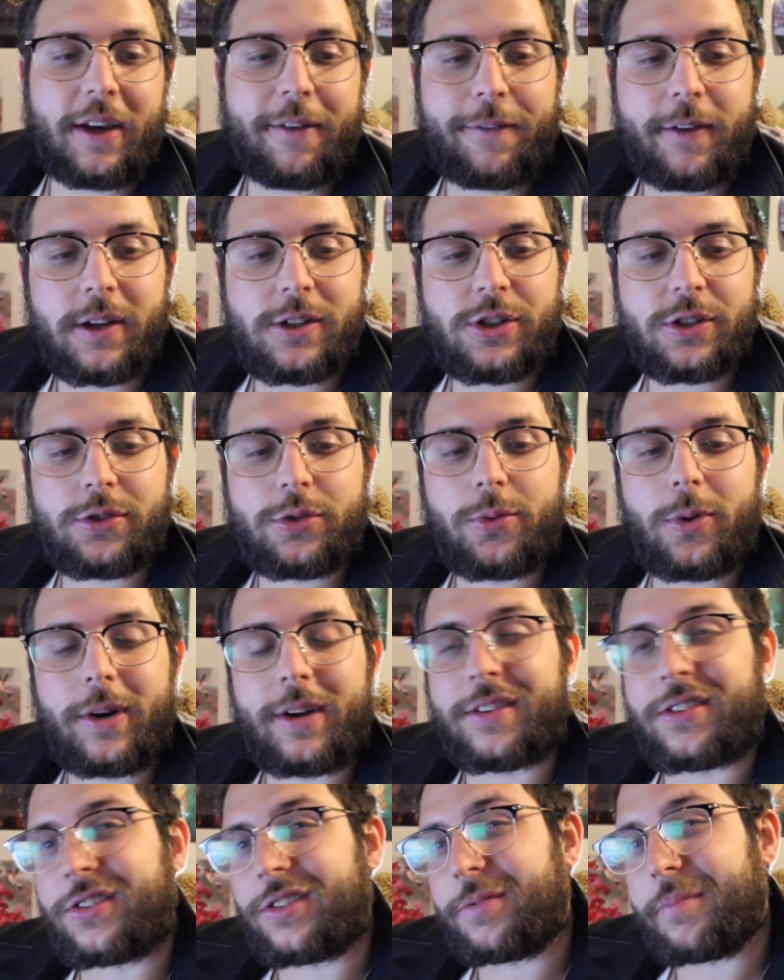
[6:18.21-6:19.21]
If you just want
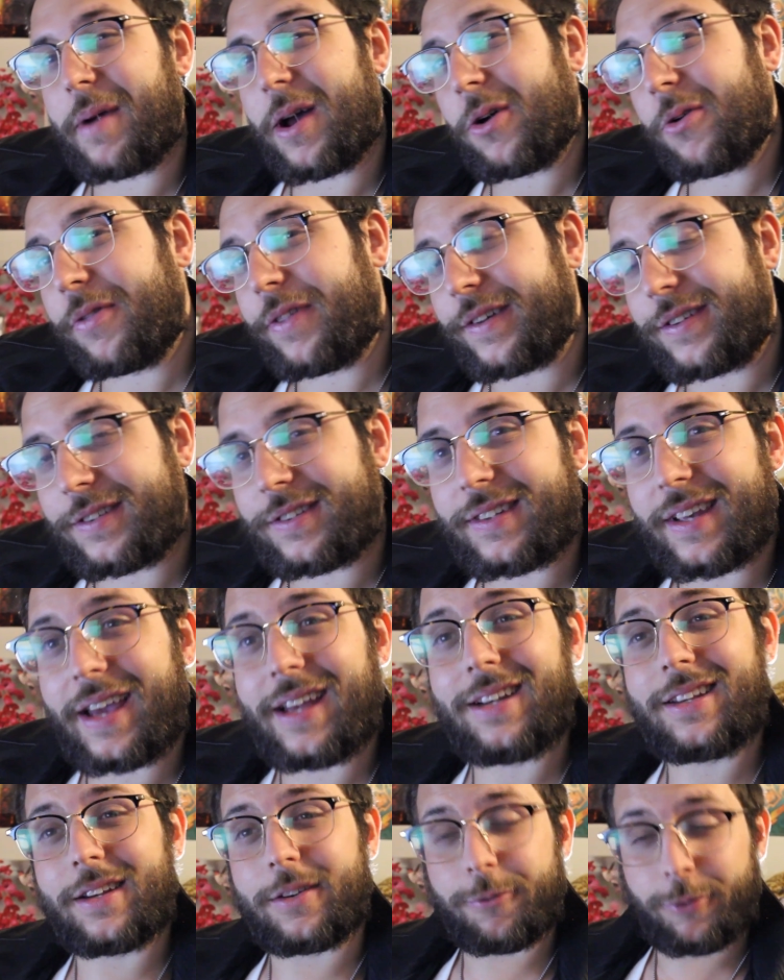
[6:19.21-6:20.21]
to smell the
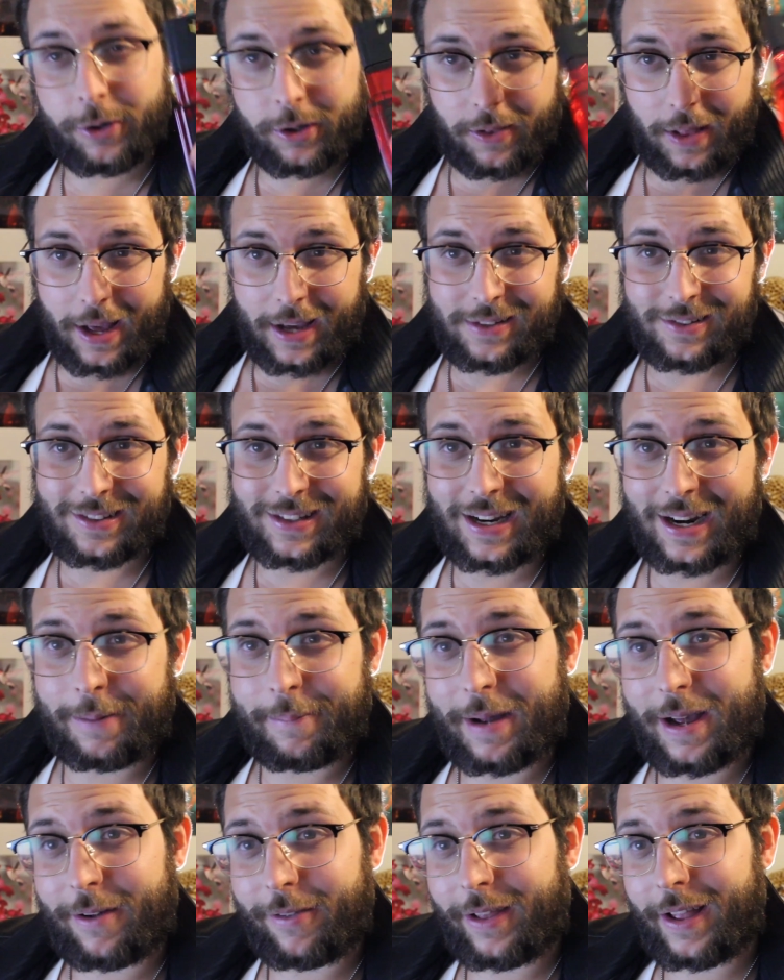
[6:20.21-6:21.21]
scent and realize that
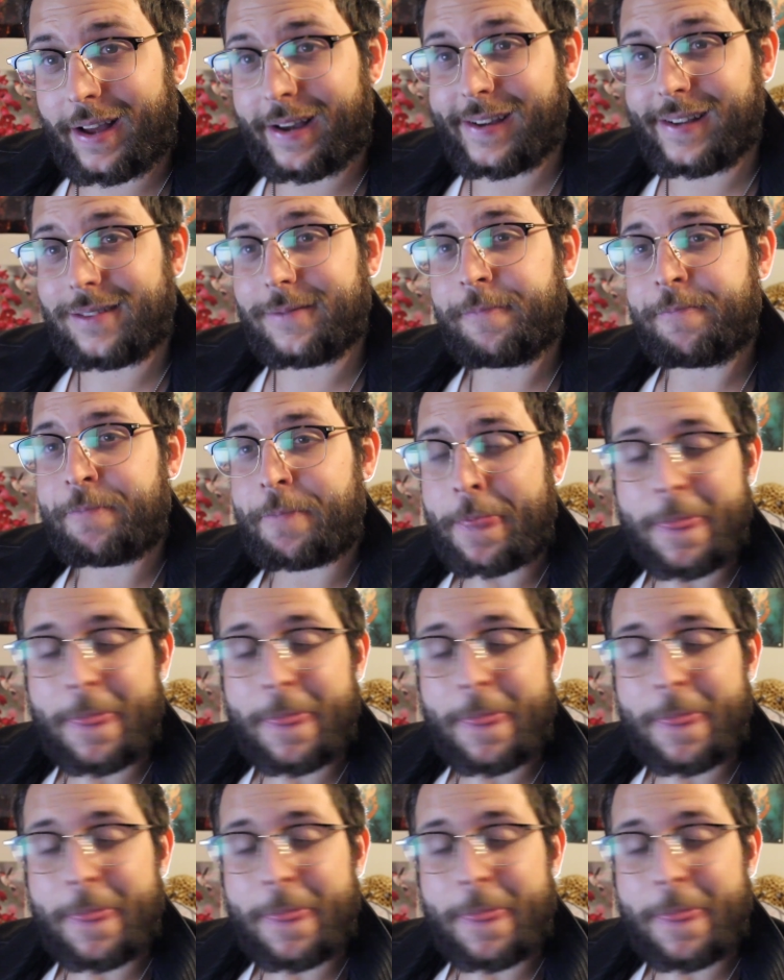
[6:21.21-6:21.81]
I'm not lying,